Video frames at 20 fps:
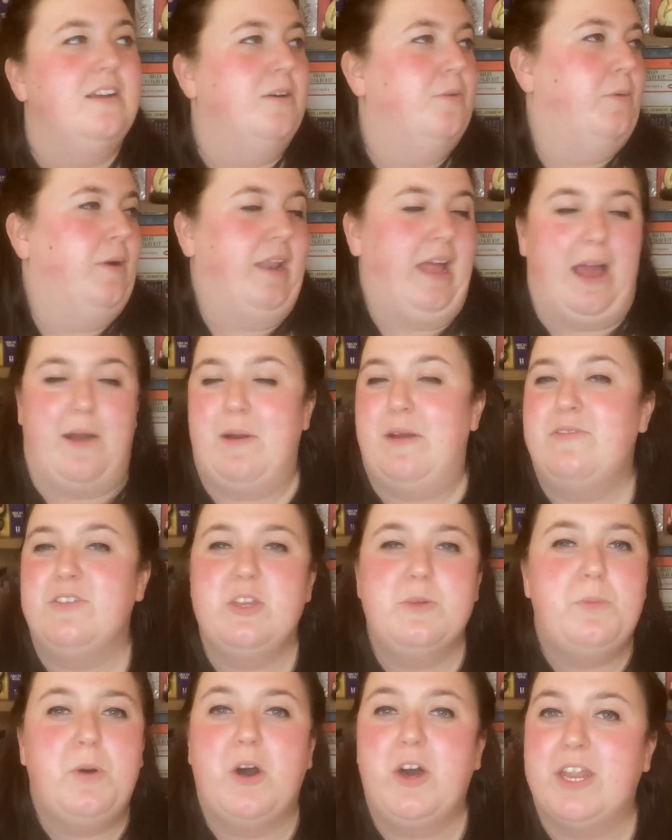well, however
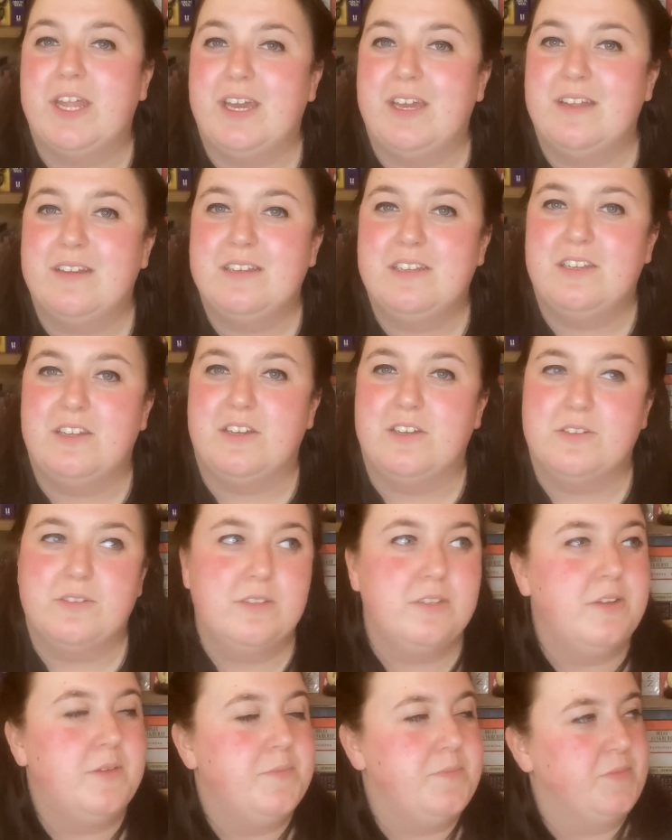you put it, you
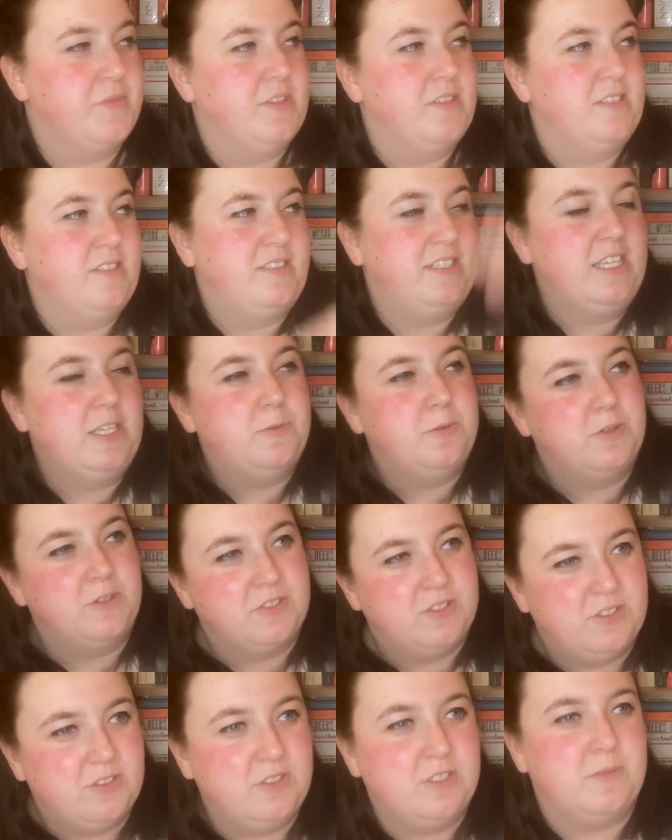know, sequel
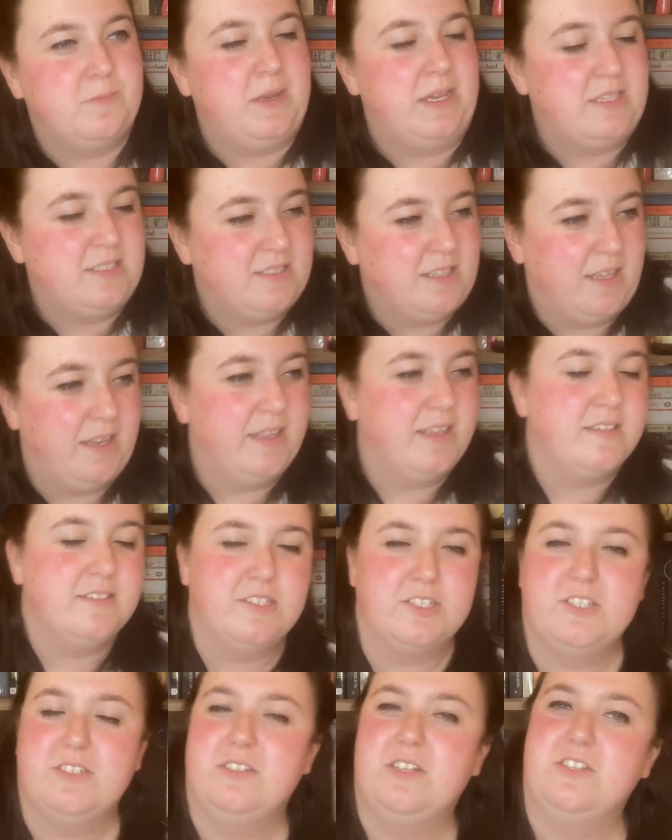to the best-selling
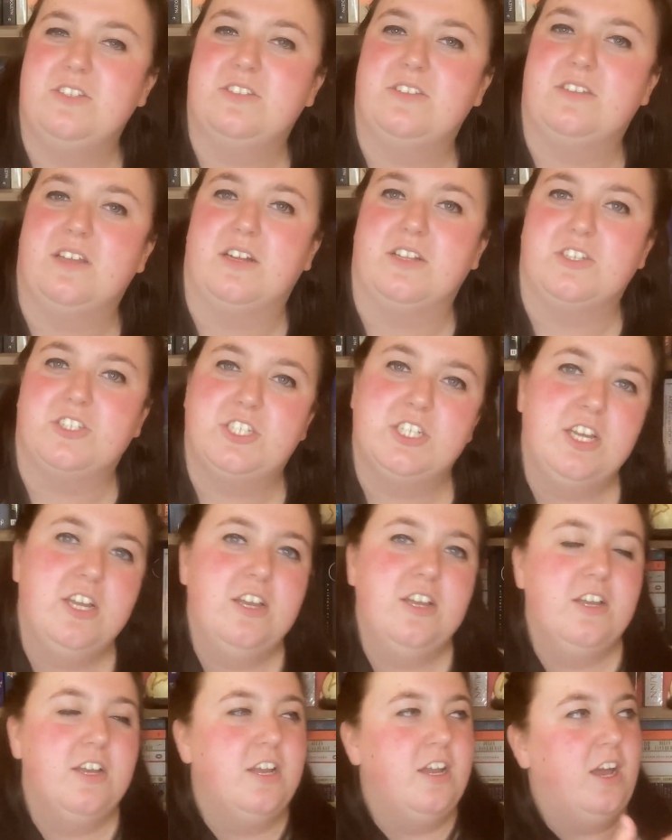such and such and such.
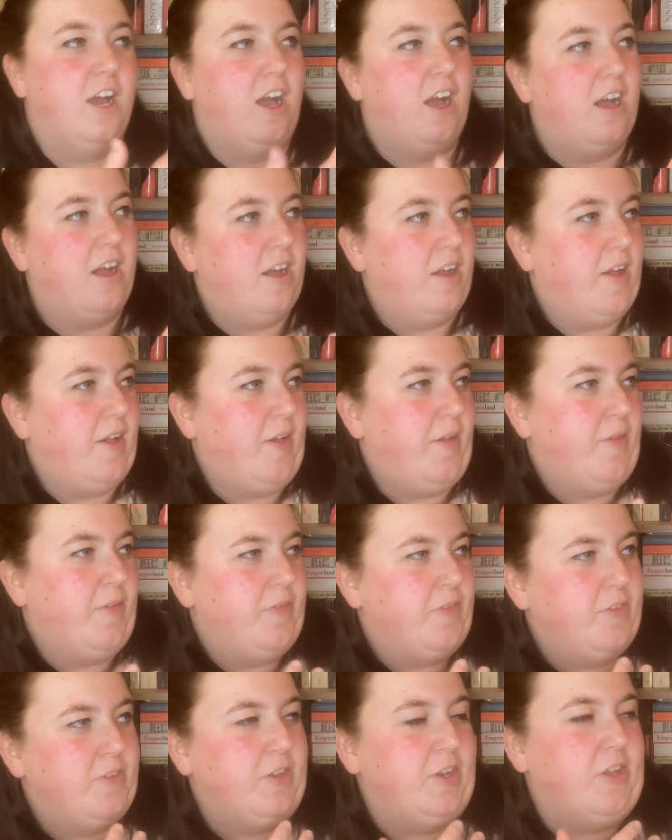
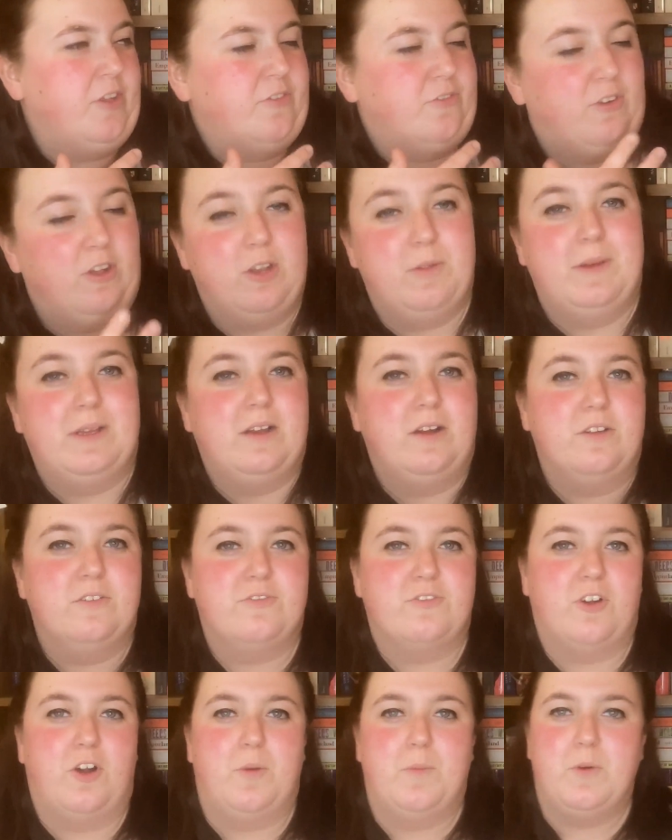You know, following on
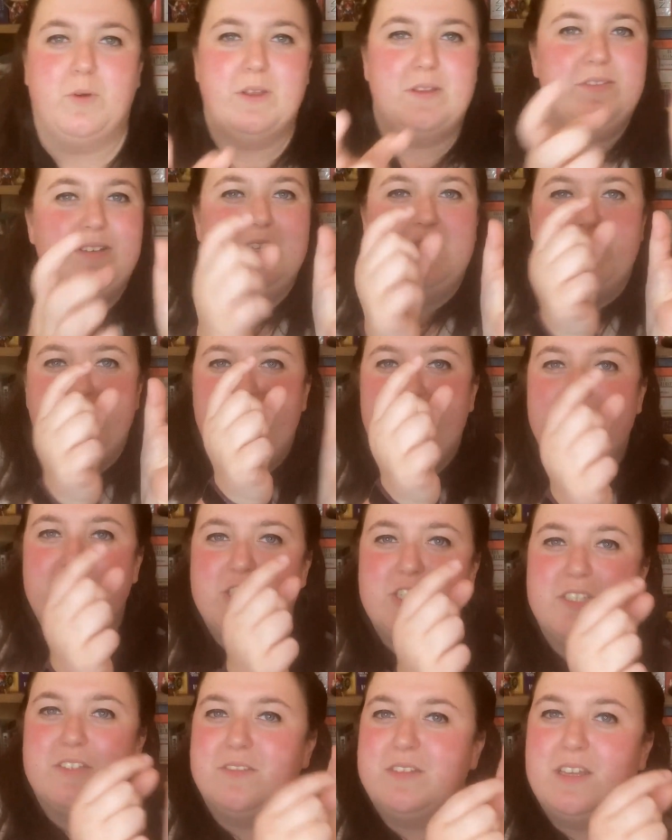from, or even little
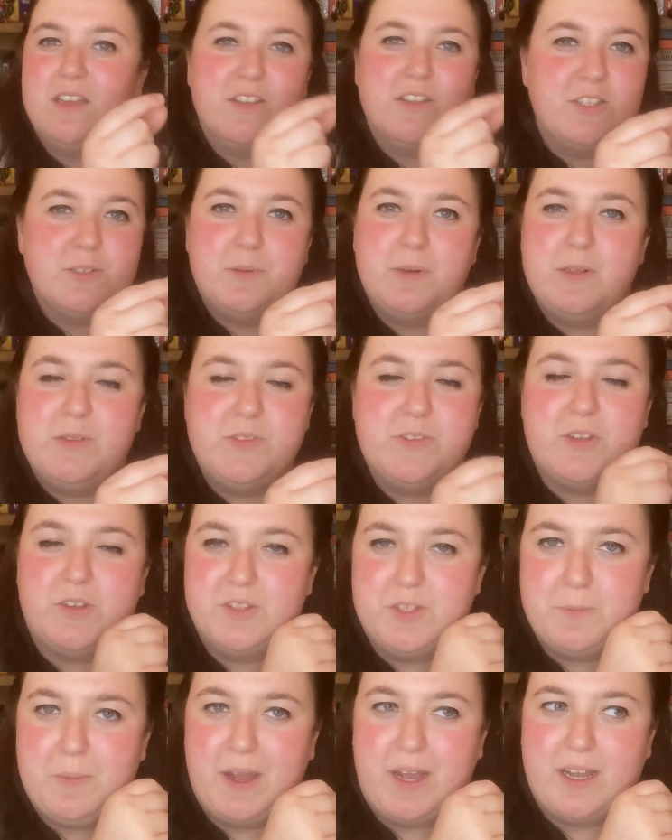pictures of the other ones on
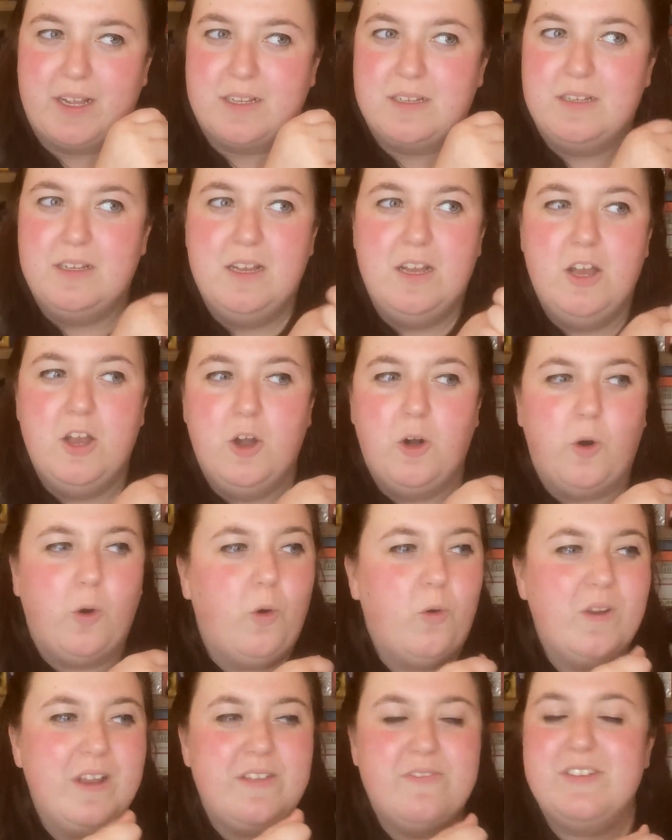the back,
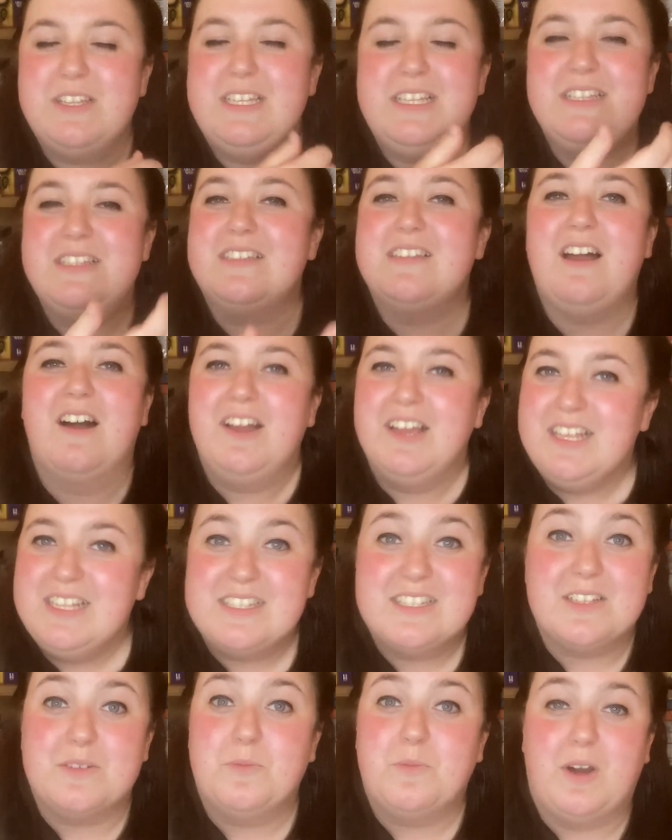or even inside
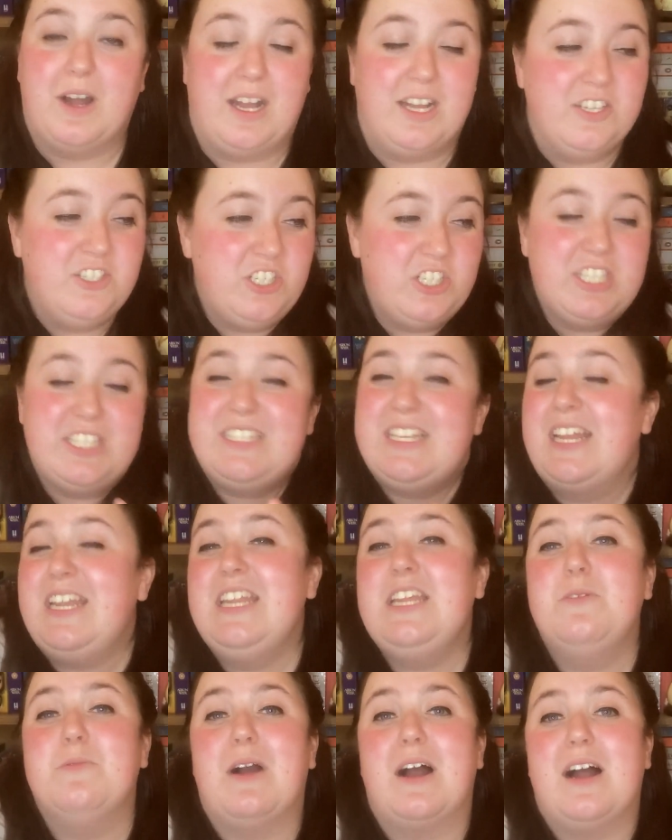somewhere, just
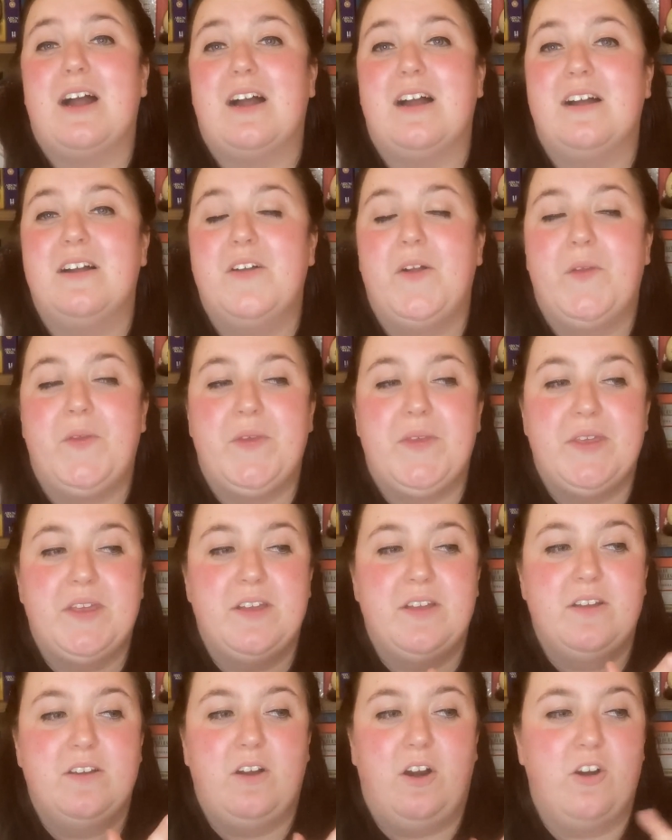anywhere
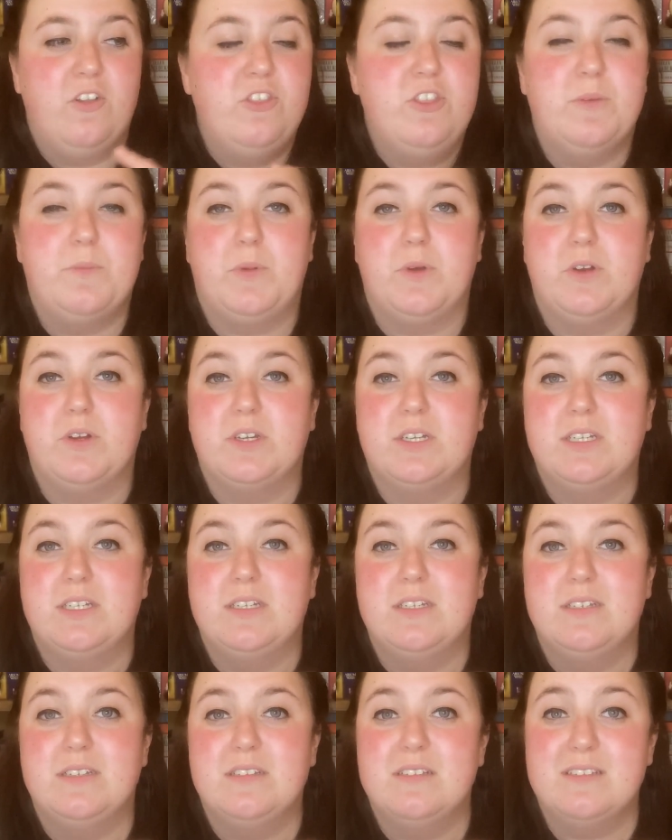on the
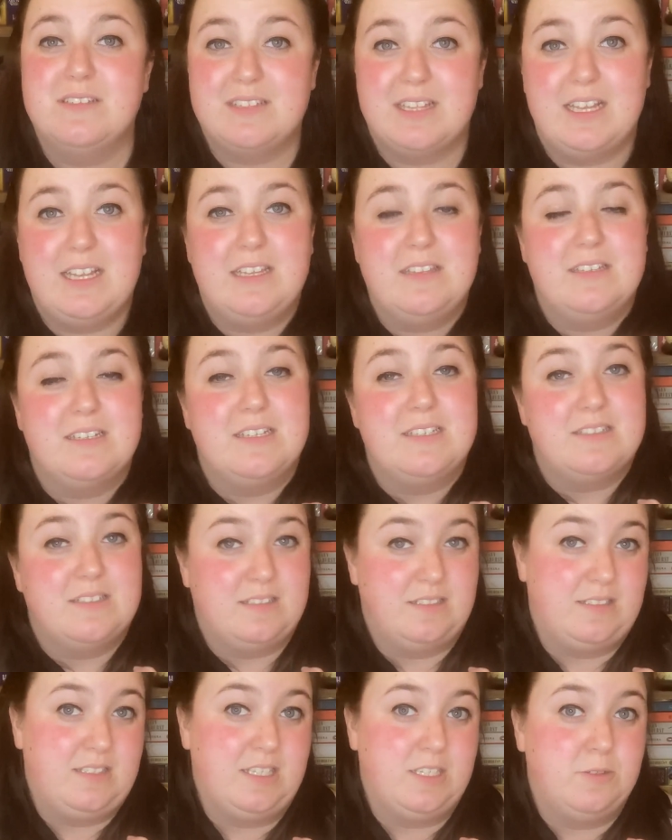book saying that it's a
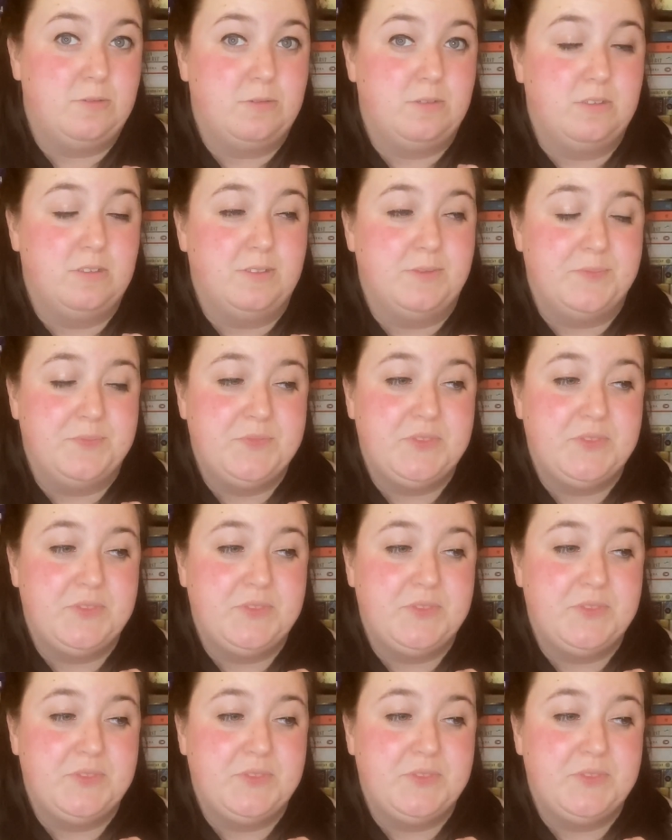sequel,